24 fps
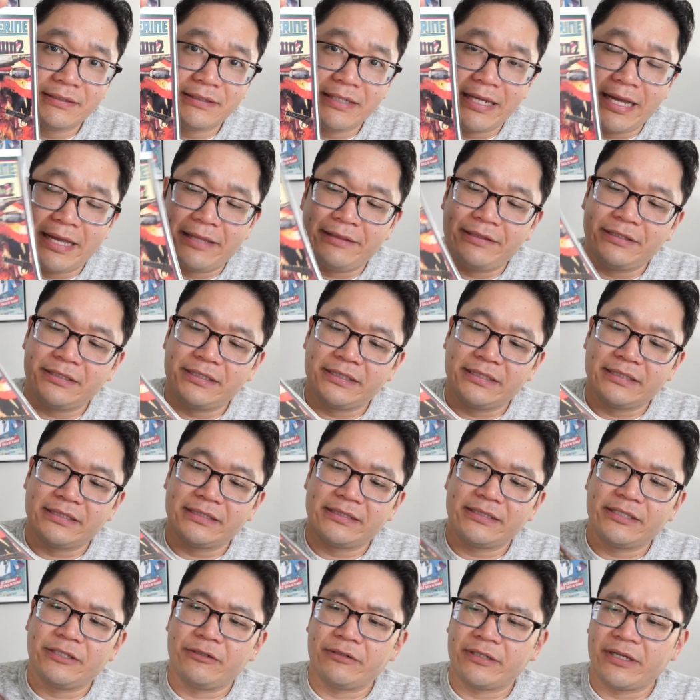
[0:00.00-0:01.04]
And this
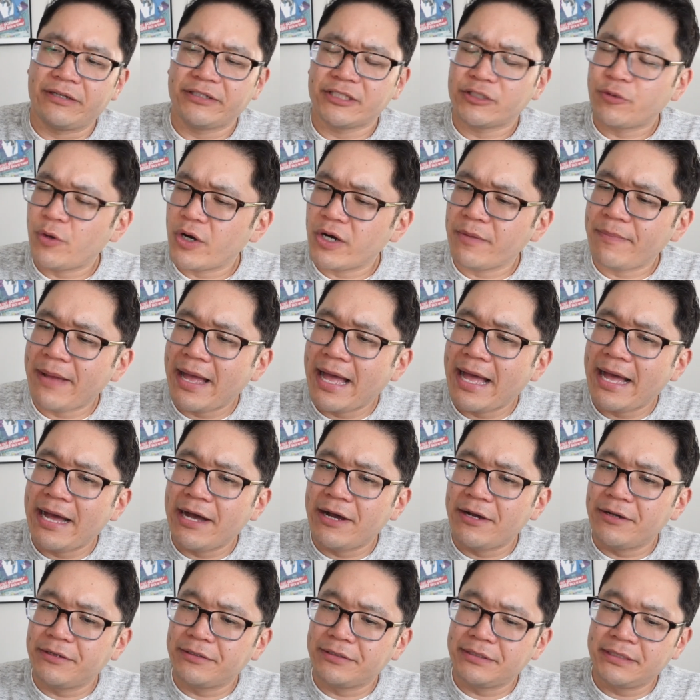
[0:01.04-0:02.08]
is, kind of square
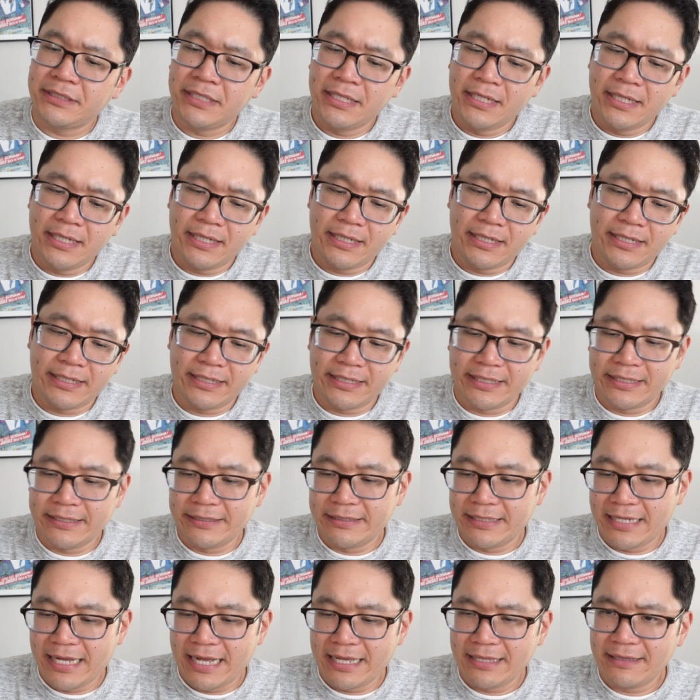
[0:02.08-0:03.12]
bound.
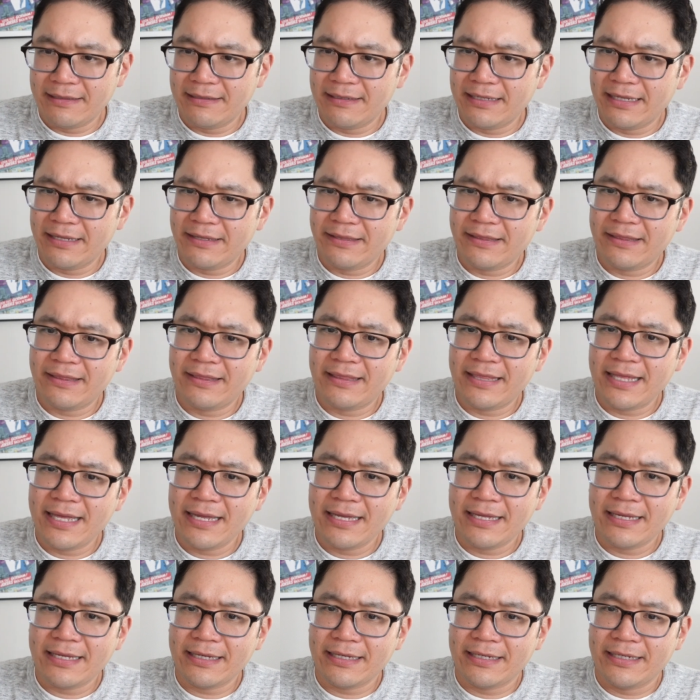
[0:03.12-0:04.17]
I
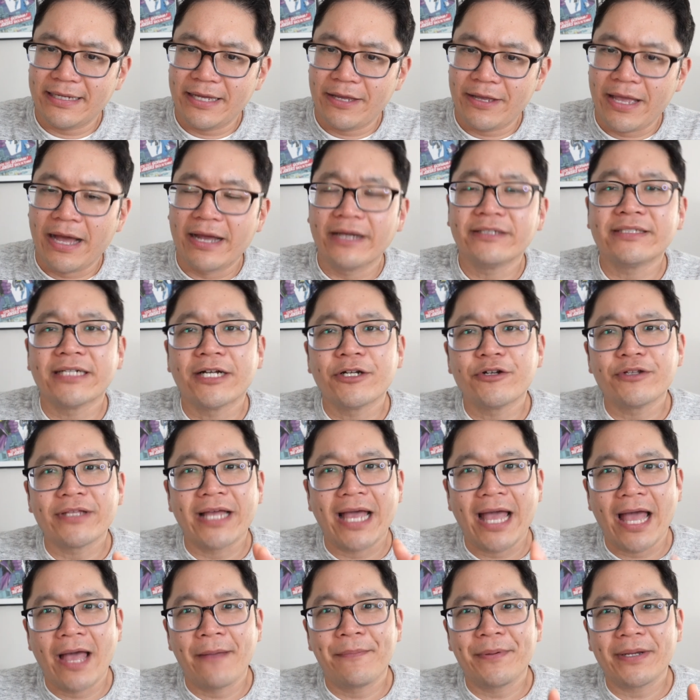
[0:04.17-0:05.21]
think, it's under
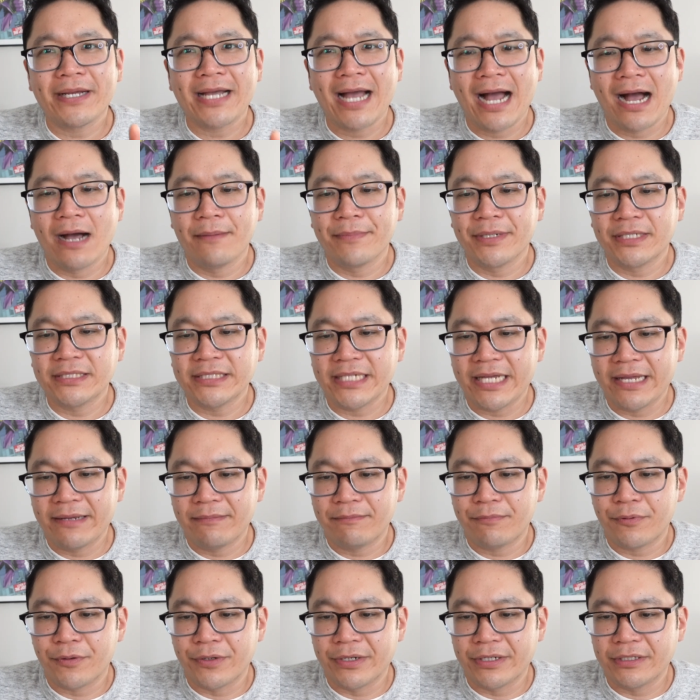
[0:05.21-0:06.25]
the Epic Comics
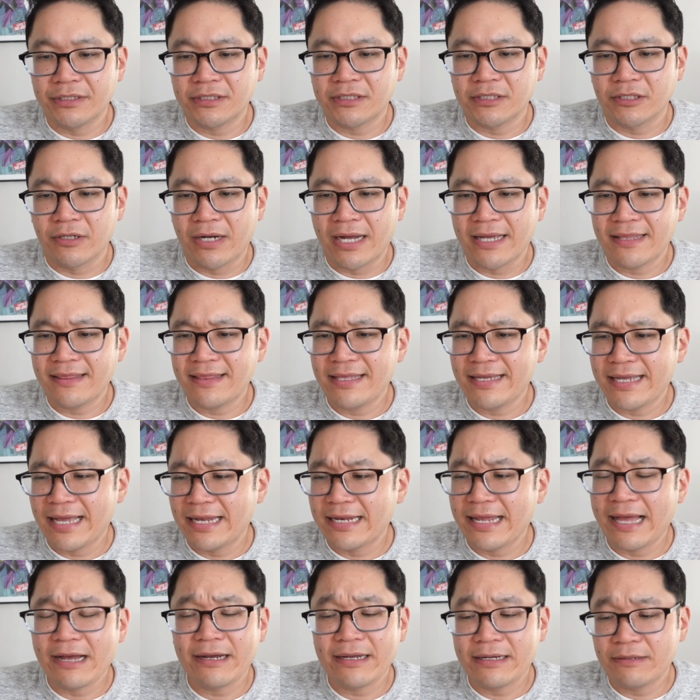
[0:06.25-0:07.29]
imprint, so I think it
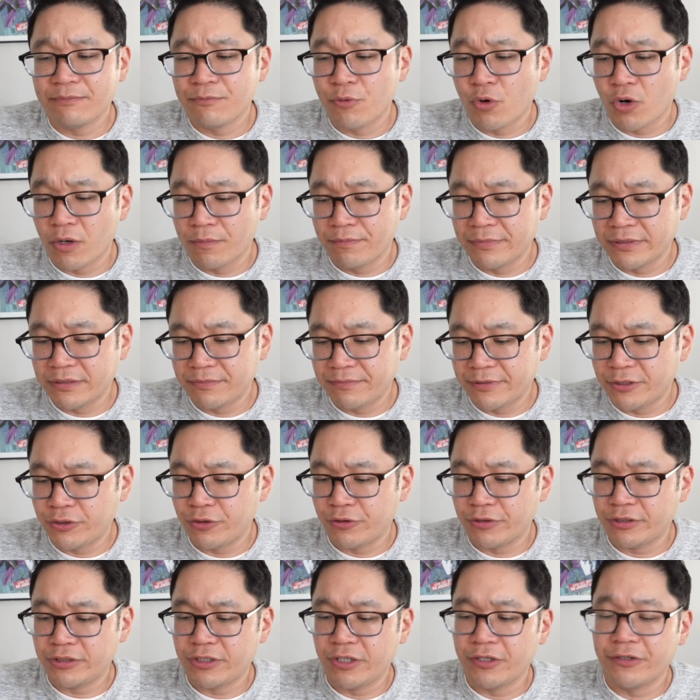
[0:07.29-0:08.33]
had a more
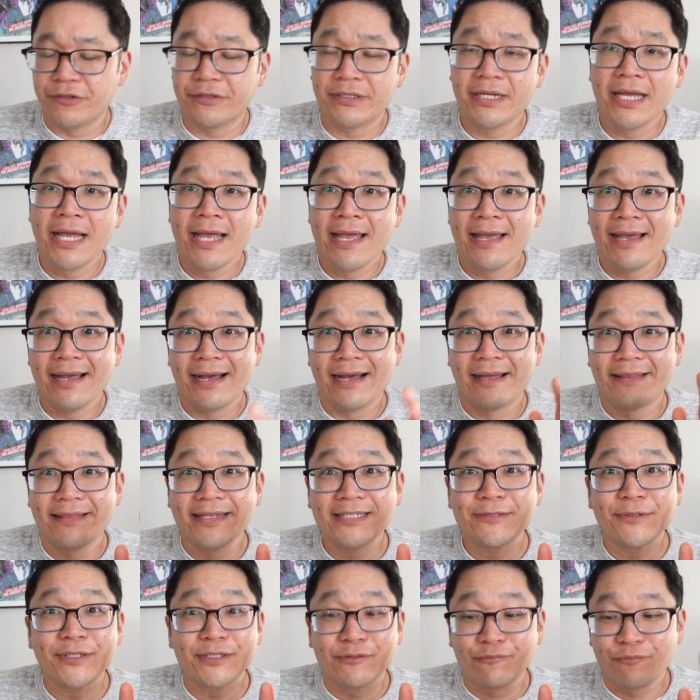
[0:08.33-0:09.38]
mature tone.
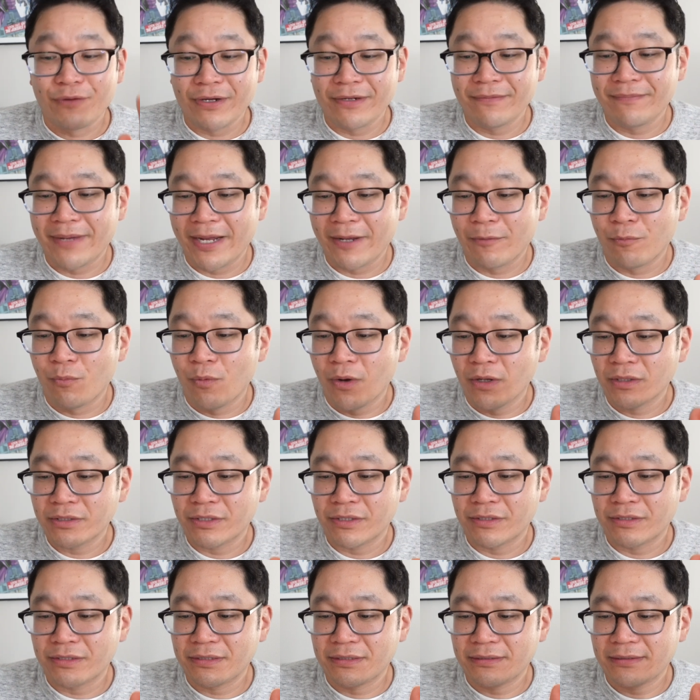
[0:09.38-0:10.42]
This one's written by
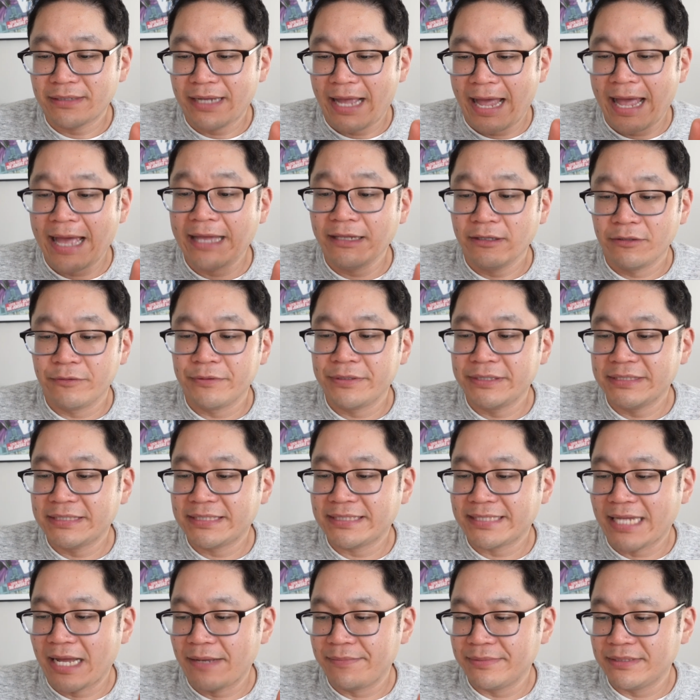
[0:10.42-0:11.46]
Walter and Louise
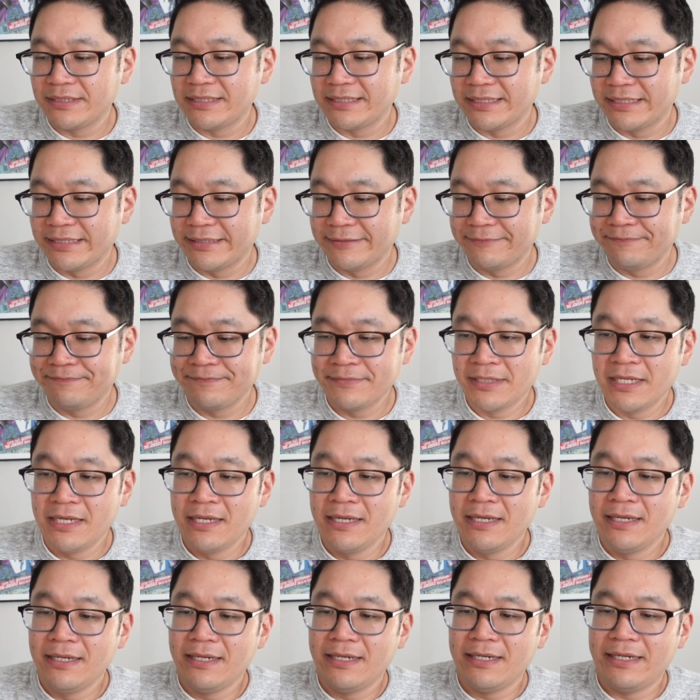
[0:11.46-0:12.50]
Simonson.
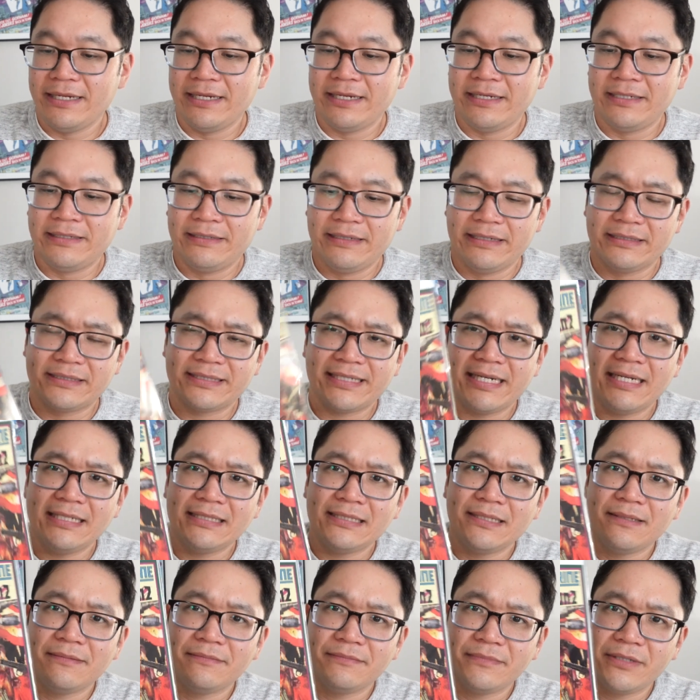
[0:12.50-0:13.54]
It's got
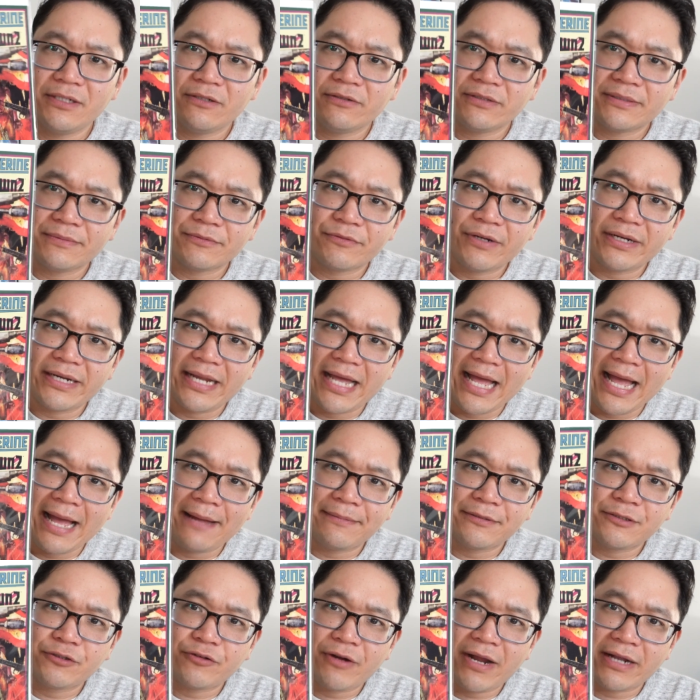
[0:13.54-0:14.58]
some great
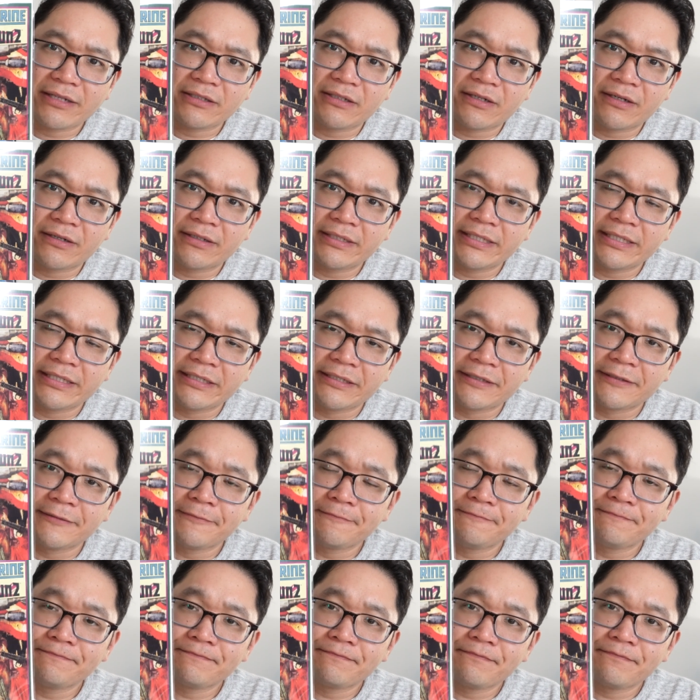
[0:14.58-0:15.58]
abstract art here.